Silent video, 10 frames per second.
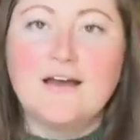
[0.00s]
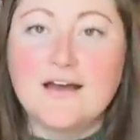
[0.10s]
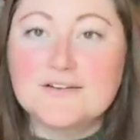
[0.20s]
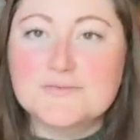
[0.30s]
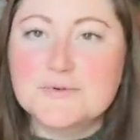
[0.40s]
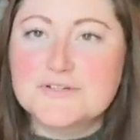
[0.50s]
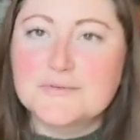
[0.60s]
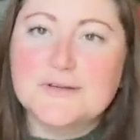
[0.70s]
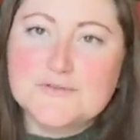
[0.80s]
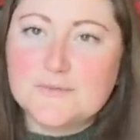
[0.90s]
I just went to
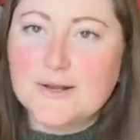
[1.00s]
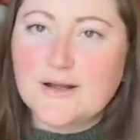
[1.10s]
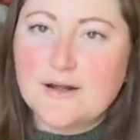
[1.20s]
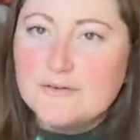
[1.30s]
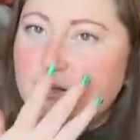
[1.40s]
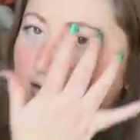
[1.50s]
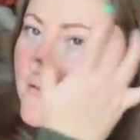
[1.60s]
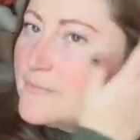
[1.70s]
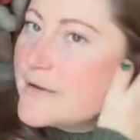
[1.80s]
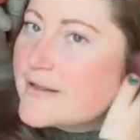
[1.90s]
reach for my coffee,
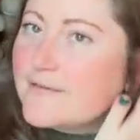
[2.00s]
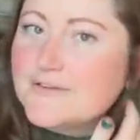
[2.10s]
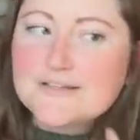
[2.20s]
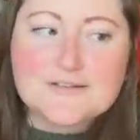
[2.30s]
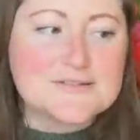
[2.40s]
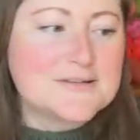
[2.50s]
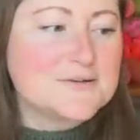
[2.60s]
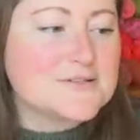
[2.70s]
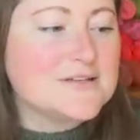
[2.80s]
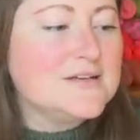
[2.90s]
but I left it downstairs.